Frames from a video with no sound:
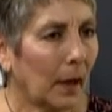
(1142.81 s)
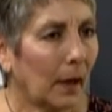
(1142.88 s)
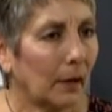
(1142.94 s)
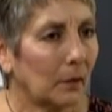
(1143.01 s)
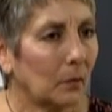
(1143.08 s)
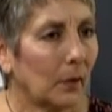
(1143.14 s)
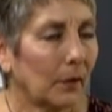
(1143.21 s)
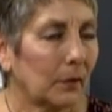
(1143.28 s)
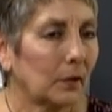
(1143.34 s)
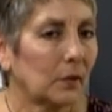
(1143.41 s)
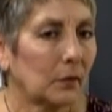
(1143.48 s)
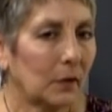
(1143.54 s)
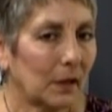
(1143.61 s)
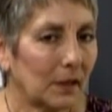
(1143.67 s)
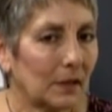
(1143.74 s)
whether it's for
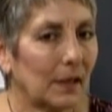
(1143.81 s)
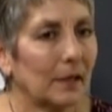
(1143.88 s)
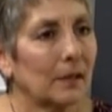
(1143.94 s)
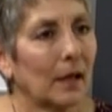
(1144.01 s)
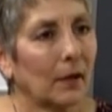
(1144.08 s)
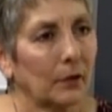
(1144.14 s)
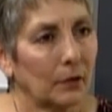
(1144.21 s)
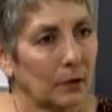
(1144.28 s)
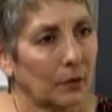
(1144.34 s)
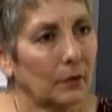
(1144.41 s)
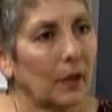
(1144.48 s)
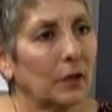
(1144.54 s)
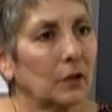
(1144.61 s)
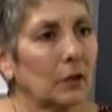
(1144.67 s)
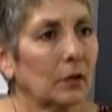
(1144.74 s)
an estate sale or
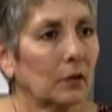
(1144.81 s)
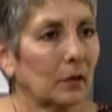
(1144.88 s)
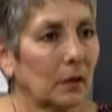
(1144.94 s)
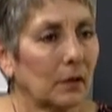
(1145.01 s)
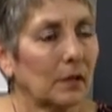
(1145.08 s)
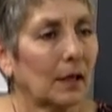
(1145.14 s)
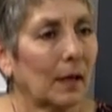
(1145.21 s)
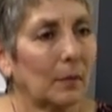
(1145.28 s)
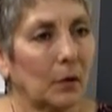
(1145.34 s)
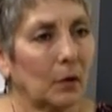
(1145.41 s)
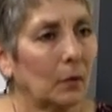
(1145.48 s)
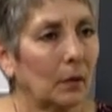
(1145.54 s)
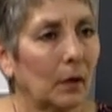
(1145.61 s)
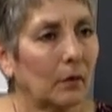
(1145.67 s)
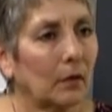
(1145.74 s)
donation or consignment or
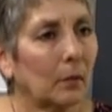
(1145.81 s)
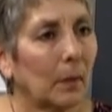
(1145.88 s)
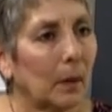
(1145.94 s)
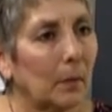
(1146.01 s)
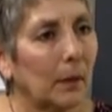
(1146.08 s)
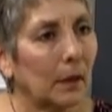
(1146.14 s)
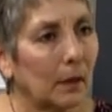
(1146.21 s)
whatever it might be.